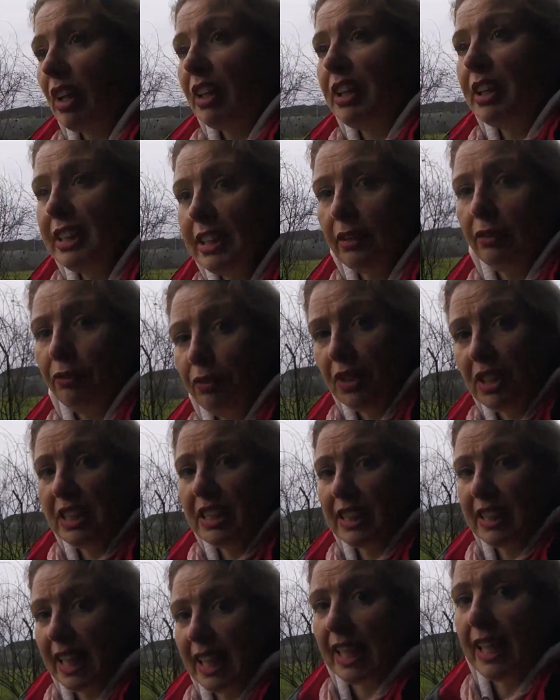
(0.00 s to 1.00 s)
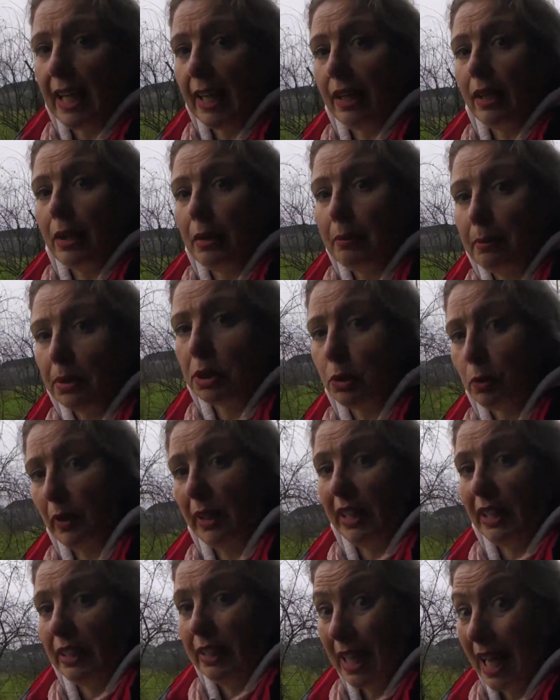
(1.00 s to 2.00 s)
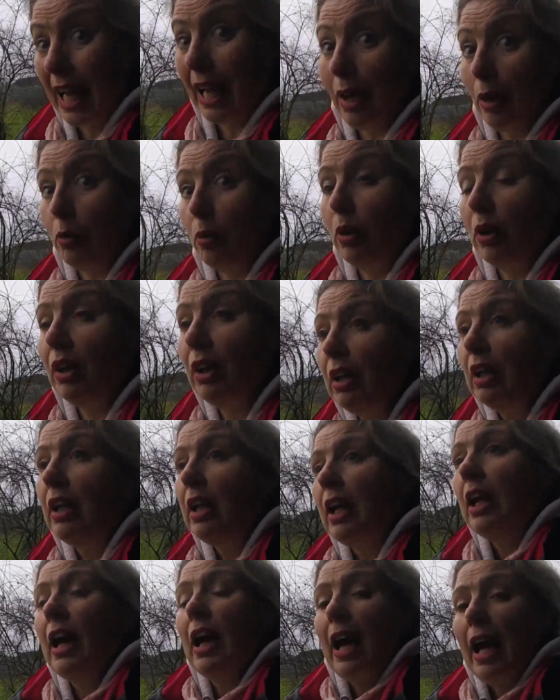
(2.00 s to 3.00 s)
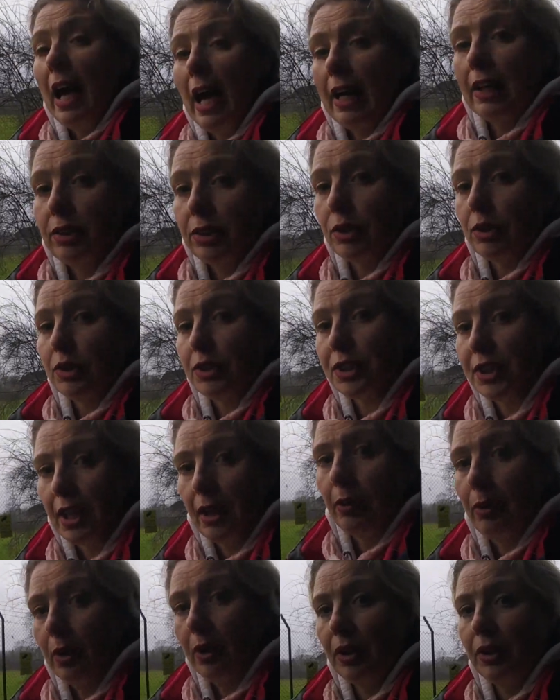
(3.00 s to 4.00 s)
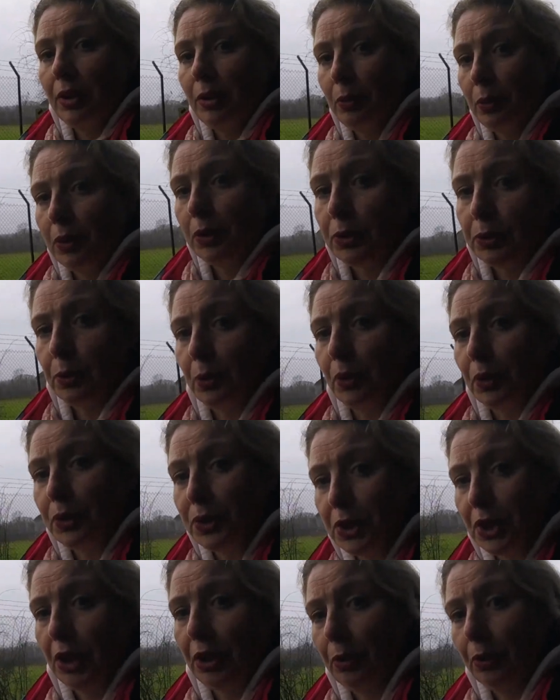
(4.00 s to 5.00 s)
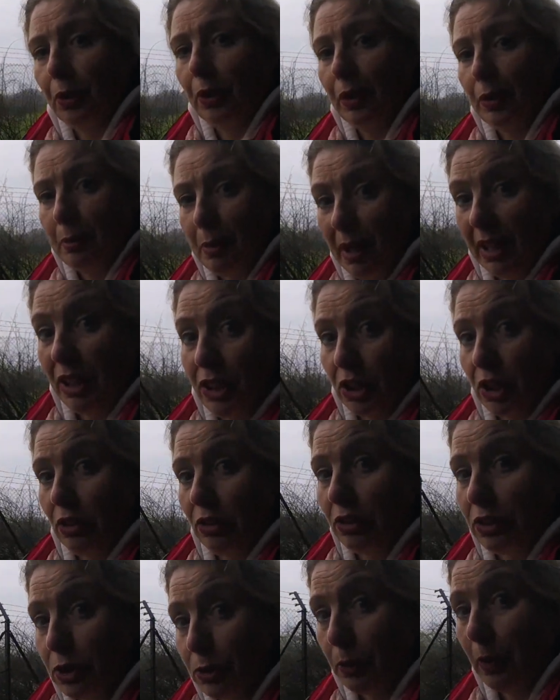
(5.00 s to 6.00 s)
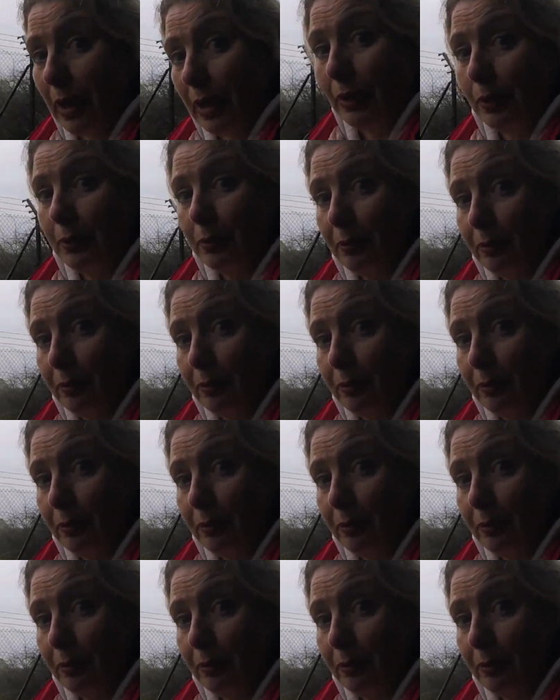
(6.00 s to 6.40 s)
the difference here between now and also the World War II picture as well.